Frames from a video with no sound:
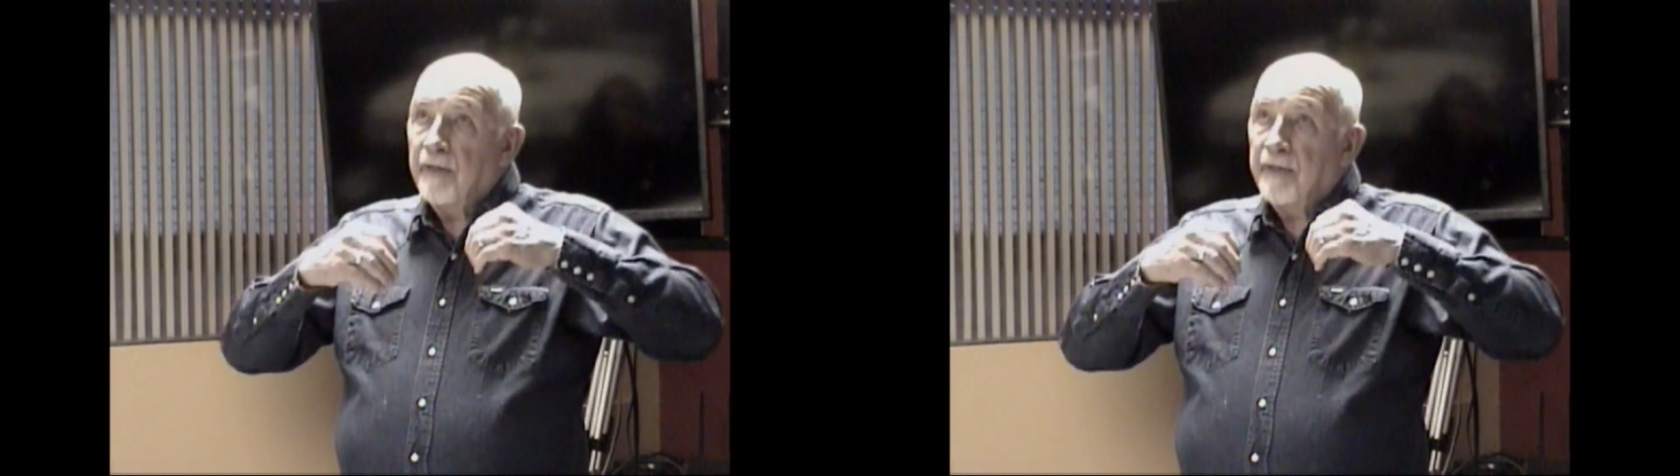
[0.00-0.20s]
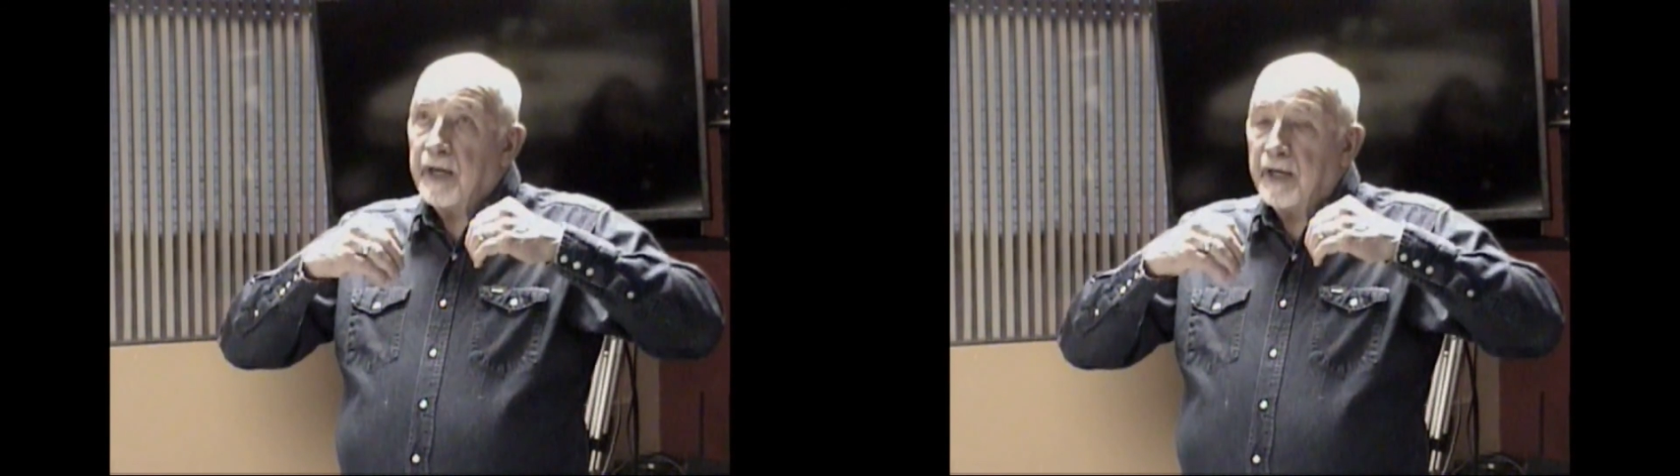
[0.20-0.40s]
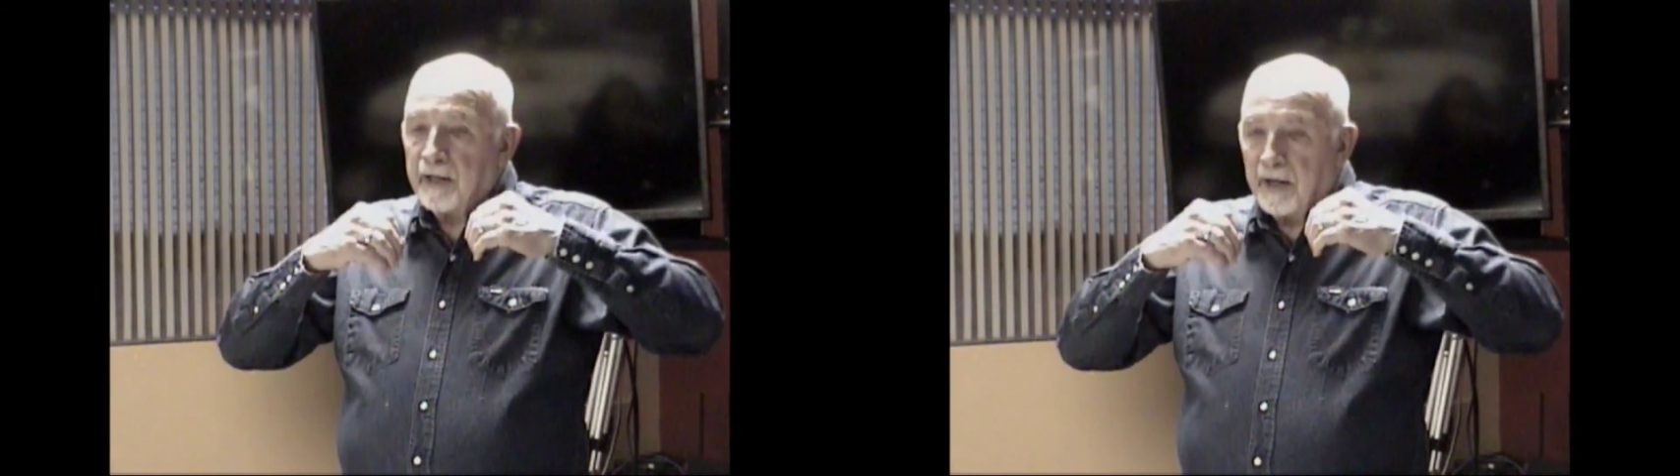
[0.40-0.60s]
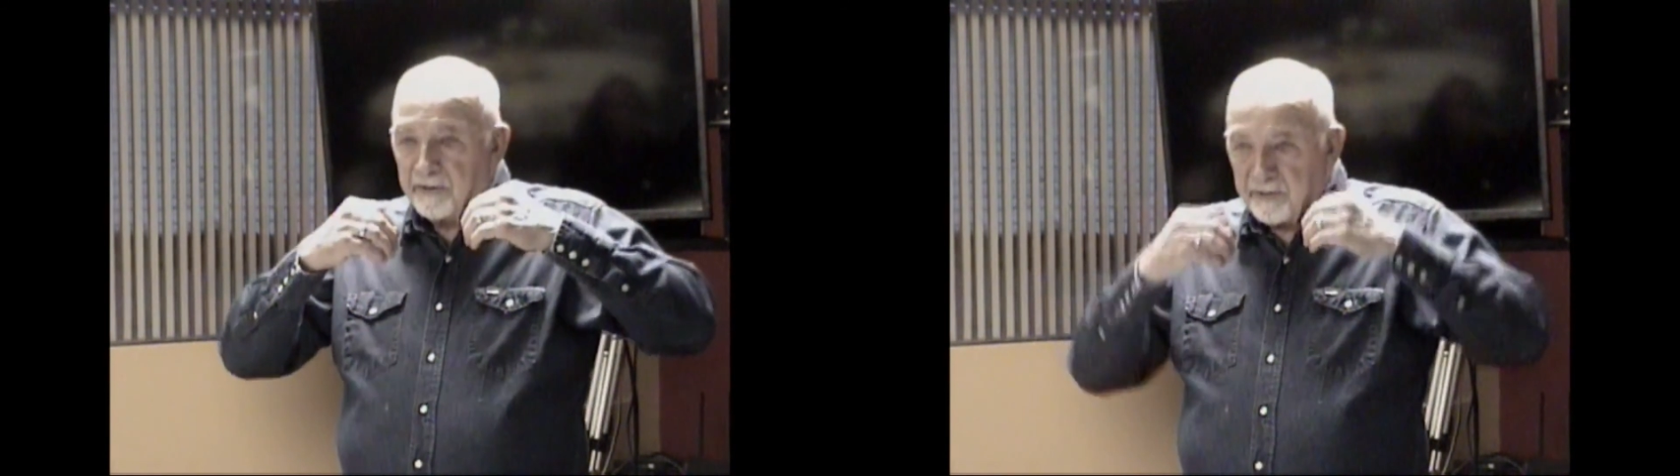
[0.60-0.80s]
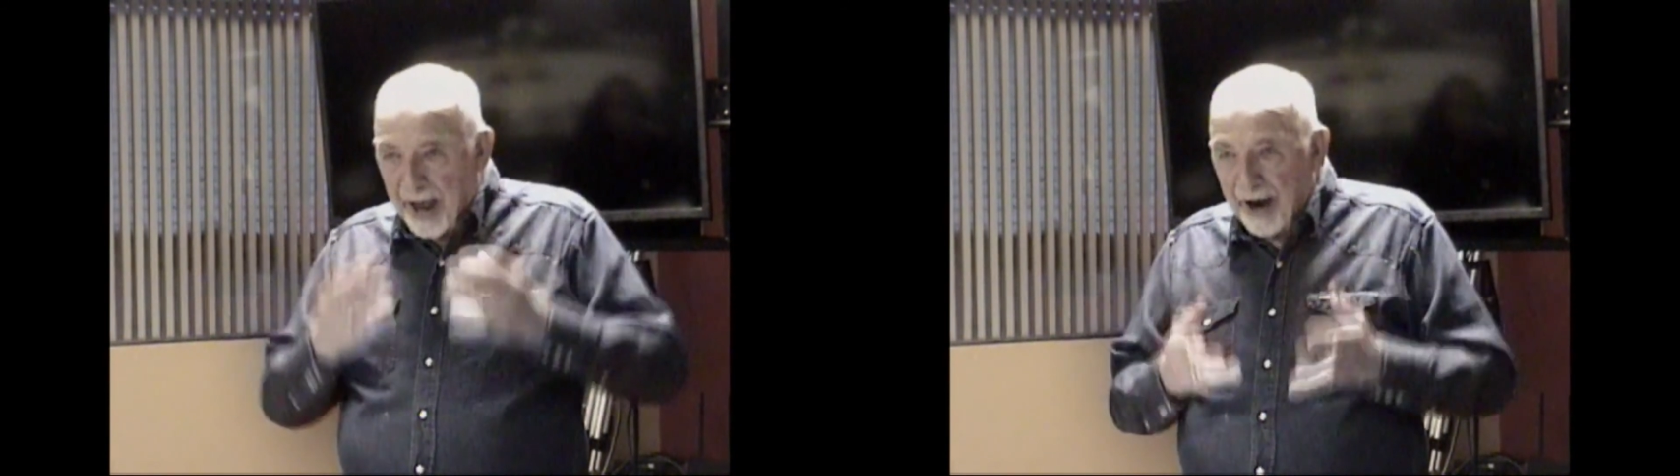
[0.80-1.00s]
the
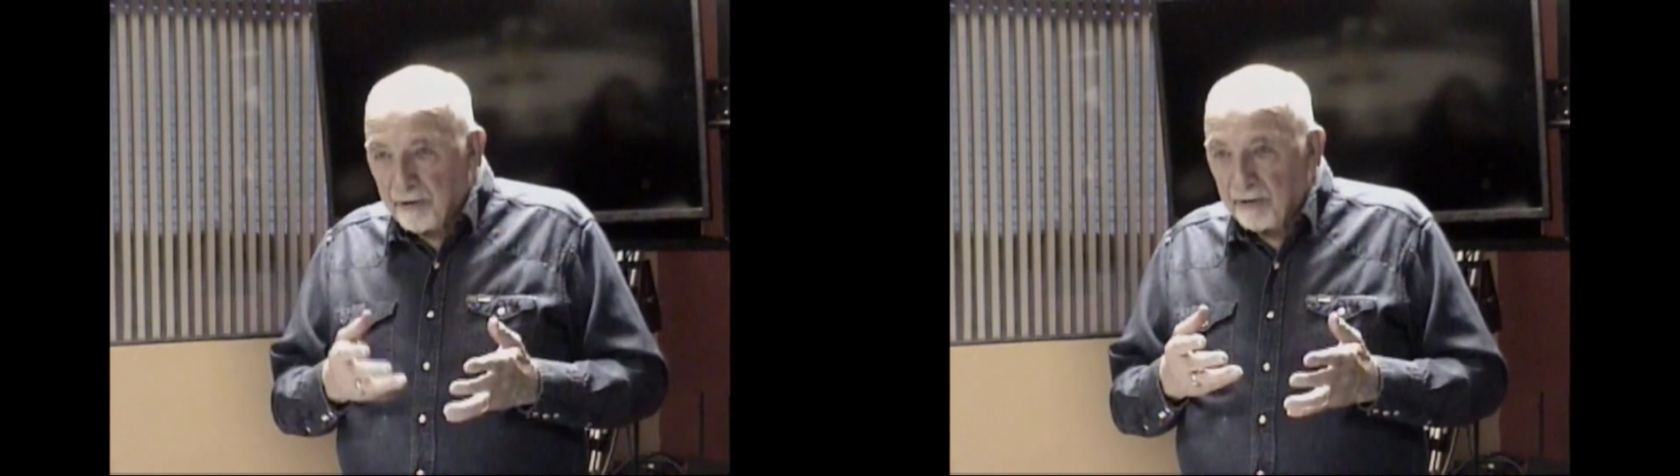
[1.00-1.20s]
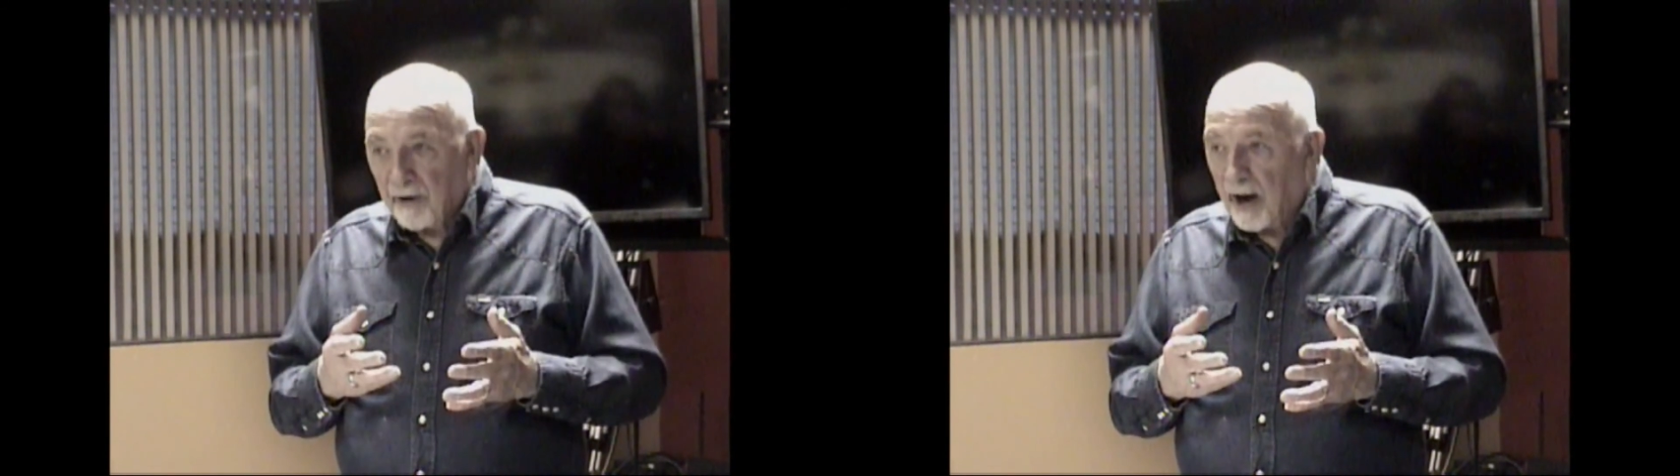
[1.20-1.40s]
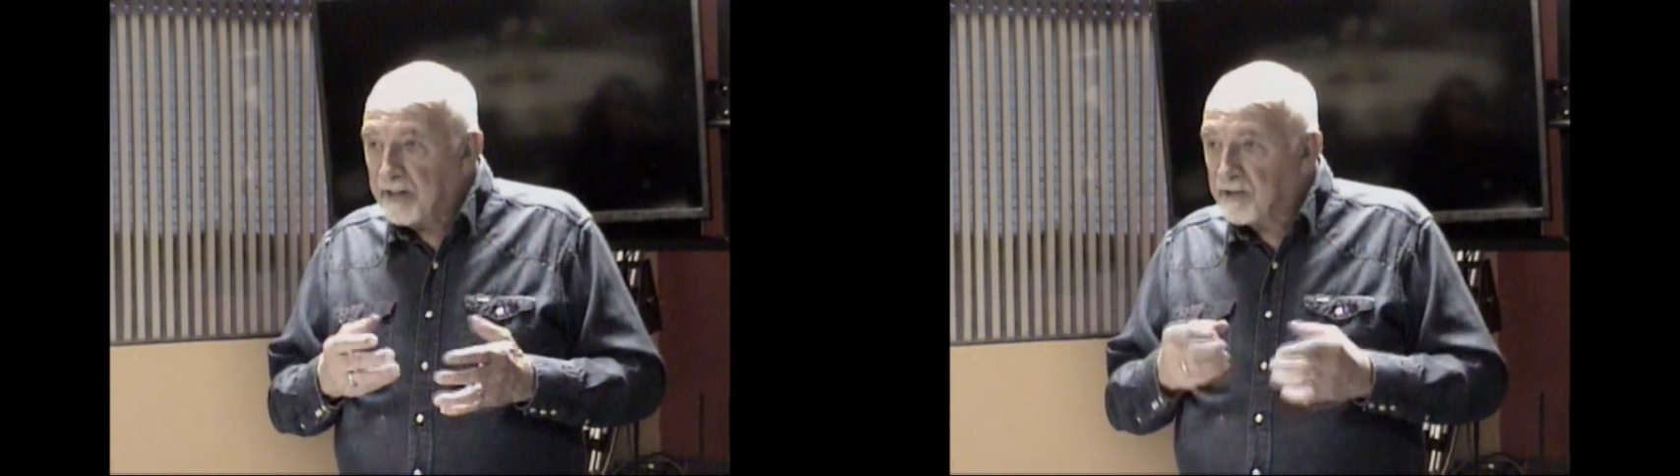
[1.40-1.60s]
sacrifice